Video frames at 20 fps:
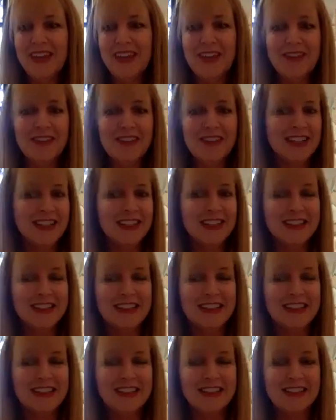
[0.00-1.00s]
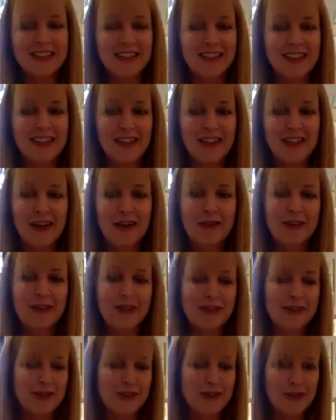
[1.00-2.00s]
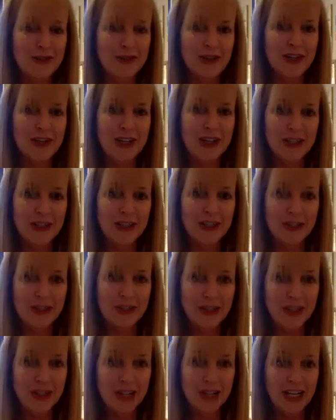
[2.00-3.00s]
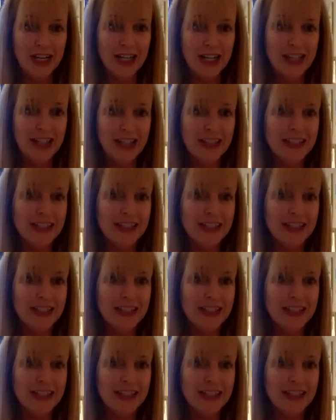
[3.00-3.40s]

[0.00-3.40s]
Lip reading: Everything that doesn't allow that, will you destroy and uncreate it?